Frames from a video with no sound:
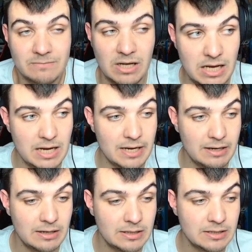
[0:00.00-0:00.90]

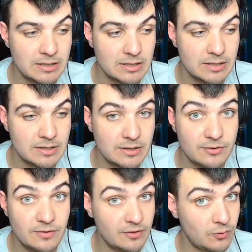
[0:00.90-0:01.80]

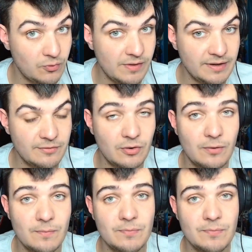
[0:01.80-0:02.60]
So this was really difficult.